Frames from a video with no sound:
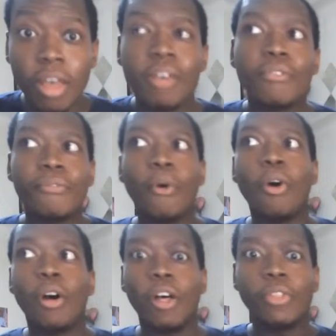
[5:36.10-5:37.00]

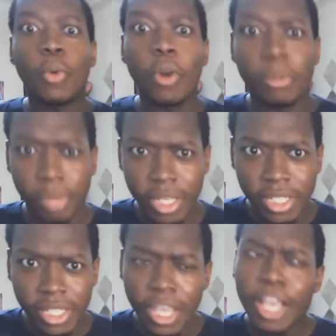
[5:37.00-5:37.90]
for the
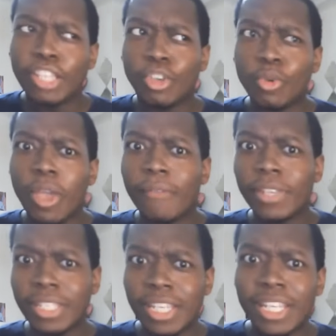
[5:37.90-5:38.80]
workplace. So you ever
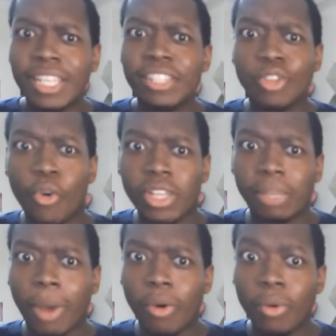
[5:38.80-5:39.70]
see these stories
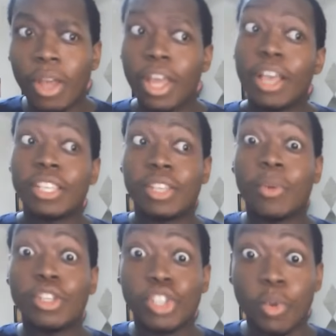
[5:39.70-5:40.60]
about
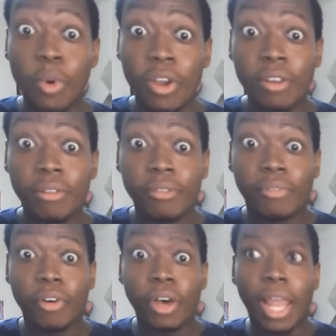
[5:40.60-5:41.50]
someone suing
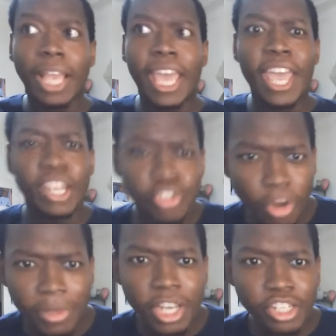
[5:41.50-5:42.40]
for like hair
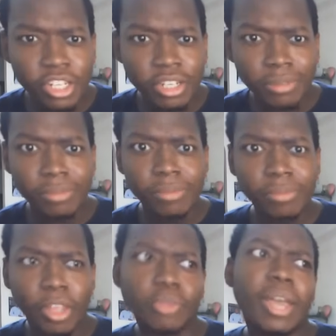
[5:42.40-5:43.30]
discrimination?
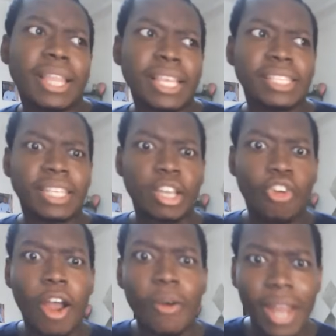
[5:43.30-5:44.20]
You got things like the
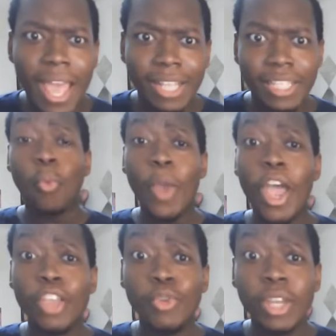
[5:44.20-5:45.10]
Crown Act,
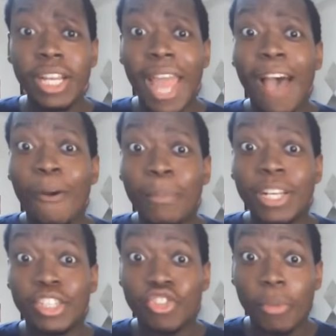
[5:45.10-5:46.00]
where you can now be
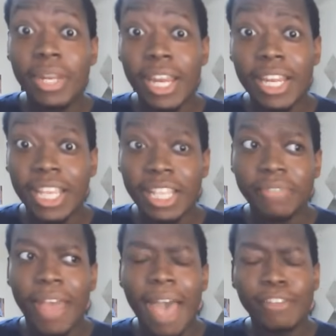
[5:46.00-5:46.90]
discriminated against
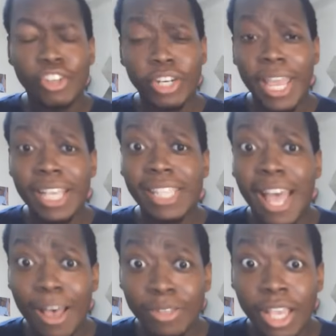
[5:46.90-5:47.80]
for having certain
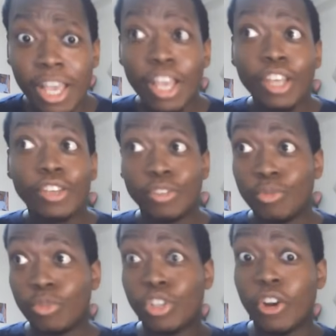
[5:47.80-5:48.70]
hairstyles,
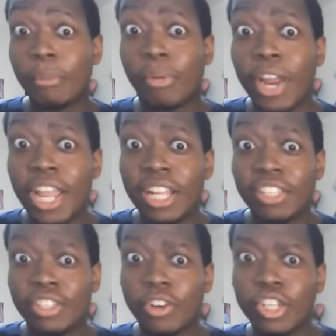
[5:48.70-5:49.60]
certain braids,
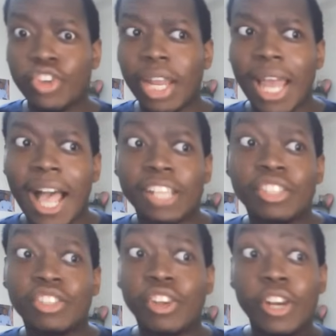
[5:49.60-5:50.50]
certain dreadlocks,
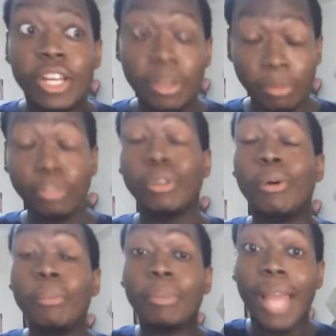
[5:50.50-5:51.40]
certain you
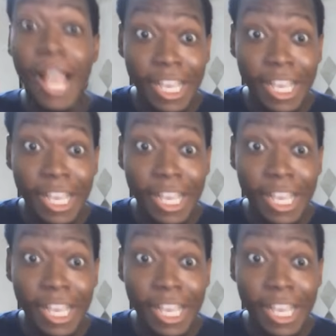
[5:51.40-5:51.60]
know, black